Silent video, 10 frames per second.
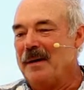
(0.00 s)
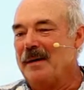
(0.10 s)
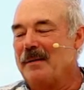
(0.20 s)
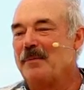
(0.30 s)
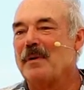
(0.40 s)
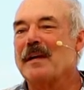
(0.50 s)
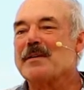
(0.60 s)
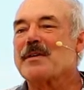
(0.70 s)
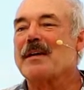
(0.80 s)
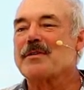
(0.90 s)
uh,
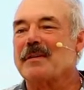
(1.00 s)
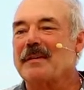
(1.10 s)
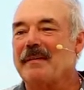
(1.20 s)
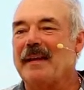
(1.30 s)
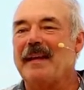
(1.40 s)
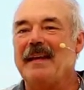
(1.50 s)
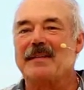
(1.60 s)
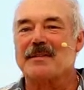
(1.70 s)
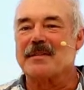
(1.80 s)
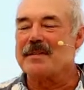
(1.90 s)
realization that
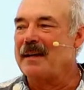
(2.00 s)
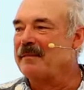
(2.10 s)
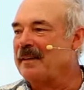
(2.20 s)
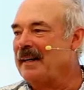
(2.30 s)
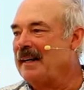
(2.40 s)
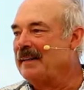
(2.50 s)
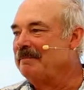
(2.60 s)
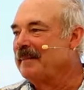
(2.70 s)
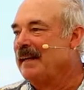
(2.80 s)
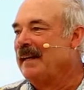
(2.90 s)
he is the Son of
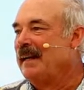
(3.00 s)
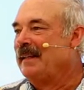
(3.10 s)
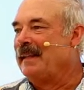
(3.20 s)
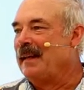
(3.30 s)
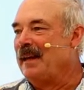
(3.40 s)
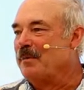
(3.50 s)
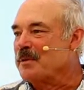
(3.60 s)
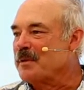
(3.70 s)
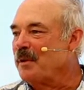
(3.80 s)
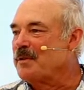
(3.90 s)
God, that he
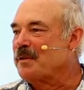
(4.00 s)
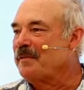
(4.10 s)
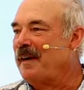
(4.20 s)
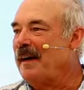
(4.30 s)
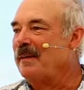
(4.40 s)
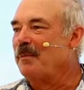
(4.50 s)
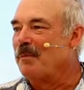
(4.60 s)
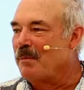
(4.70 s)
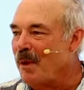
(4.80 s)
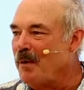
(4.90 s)
was crucified,
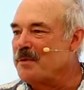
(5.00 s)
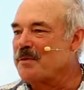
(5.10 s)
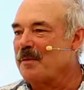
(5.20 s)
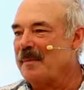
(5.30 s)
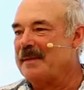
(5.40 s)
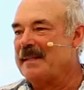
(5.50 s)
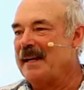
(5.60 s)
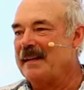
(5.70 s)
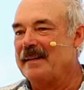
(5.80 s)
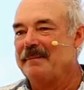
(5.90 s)
rose from the
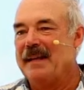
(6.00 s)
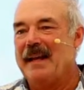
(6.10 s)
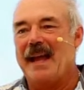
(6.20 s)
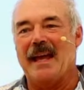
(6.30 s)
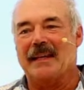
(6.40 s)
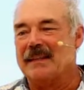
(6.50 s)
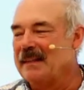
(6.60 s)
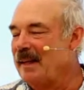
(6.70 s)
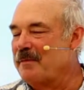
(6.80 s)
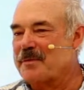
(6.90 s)
dead,
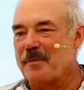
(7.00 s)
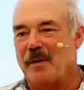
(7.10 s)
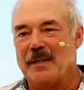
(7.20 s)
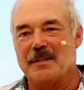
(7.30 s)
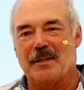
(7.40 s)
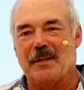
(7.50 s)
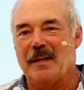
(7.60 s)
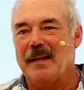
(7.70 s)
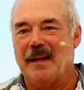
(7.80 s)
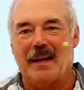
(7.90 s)
and lives for
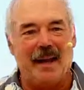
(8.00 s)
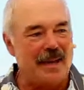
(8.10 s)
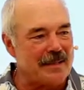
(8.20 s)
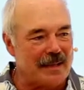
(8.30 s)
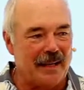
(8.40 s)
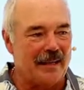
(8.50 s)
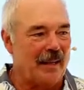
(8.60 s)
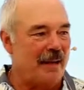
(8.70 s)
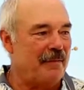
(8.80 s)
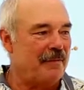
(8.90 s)
eternity and has that
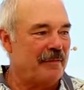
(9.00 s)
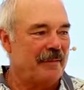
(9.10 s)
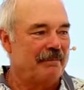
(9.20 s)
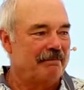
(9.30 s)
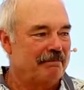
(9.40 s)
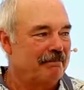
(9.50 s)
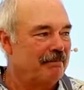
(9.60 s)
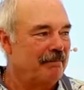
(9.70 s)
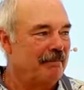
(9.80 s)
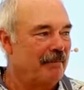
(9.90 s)
life
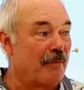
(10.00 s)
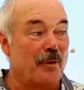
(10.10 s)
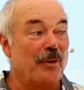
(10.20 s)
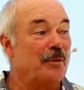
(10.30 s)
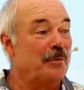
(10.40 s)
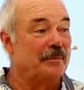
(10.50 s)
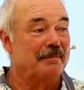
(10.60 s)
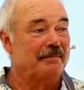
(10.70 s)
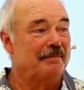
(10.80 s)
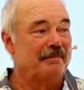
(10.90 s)
for you,
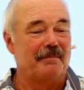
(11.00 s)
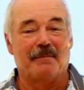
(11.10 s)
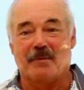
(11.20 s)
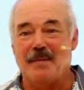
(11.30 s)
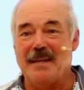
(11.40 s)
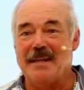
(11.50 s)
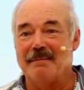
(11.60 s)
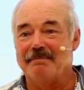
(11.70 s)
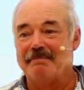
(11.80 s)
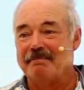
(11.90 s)
for me,
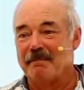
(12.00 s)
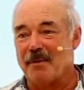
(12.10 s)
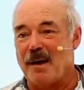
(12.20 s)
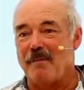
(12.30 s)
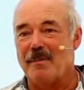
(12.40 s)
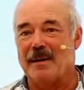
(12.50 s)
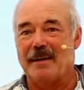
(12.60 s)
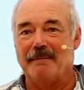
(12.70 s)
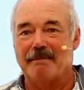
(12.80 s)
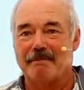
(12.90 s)
for everyone.